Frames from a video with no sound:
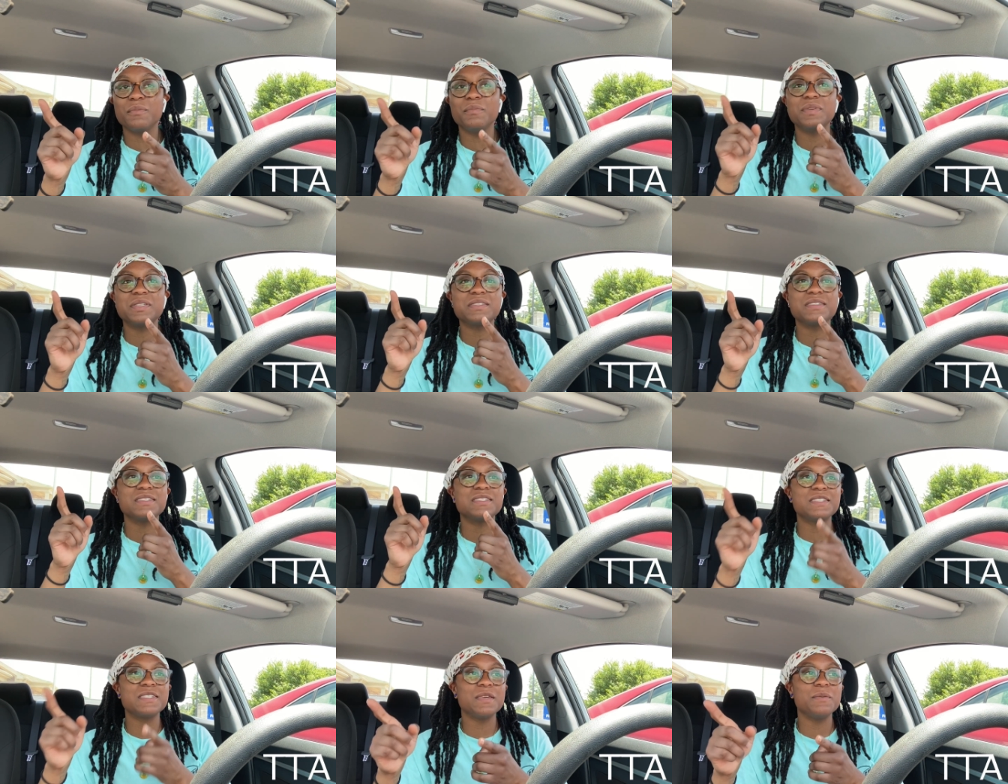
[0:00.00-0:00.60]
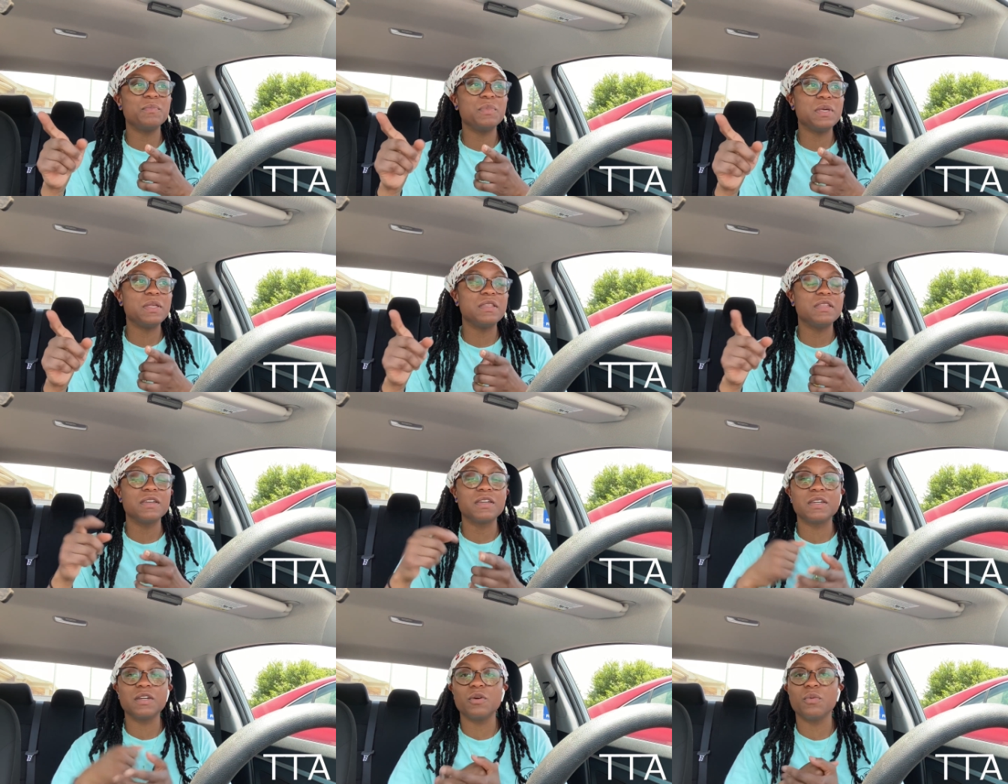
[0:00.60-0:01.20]
Mississippi,
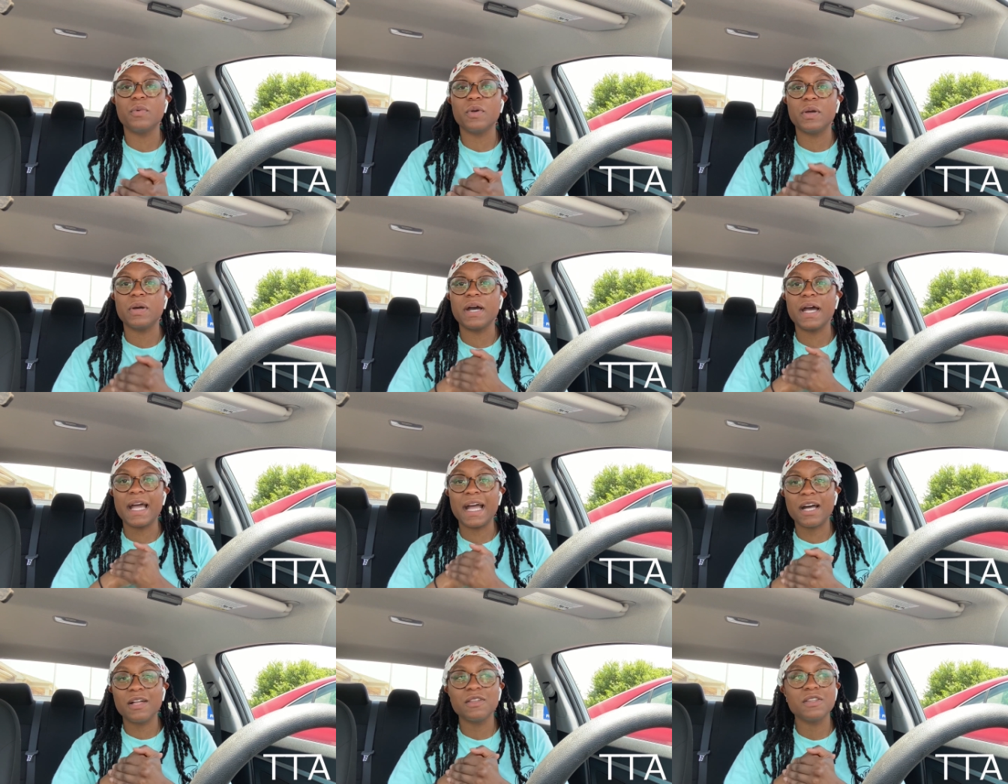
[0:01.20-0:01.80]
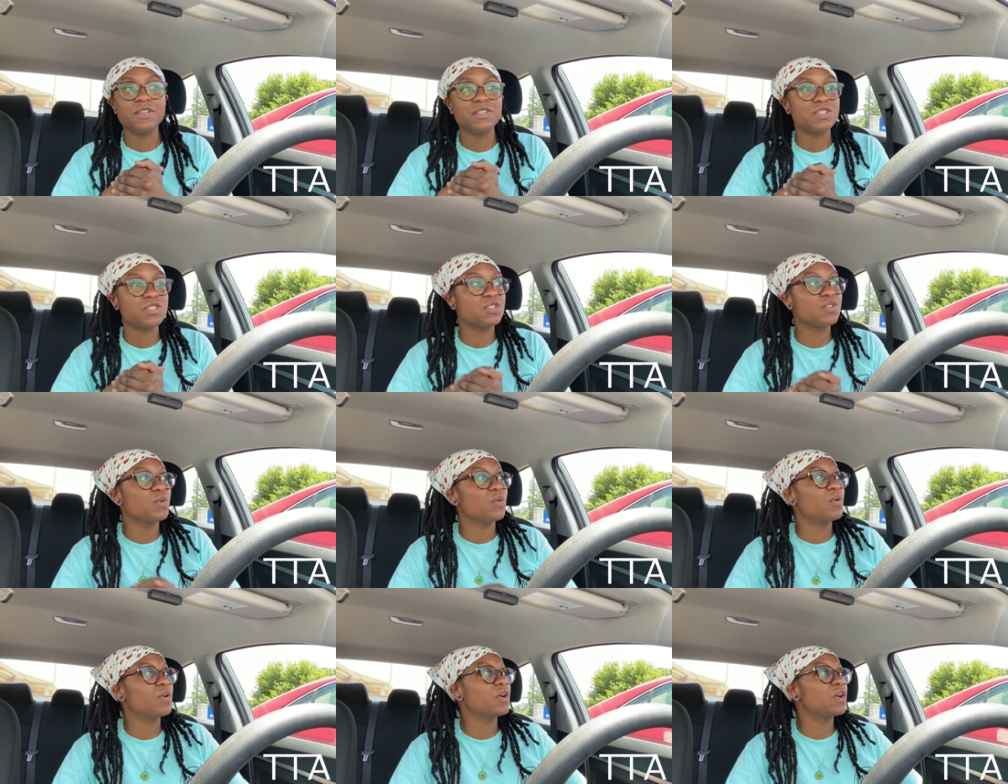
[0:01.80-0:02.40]
the Goodwill outlet
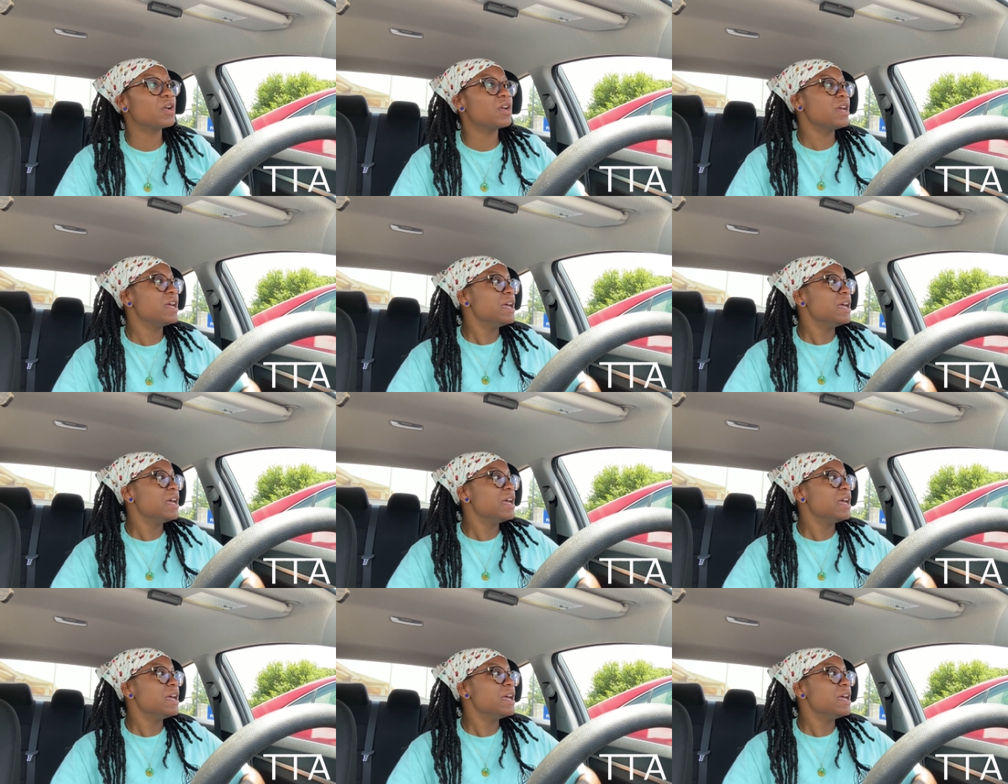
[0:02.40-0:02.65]
store.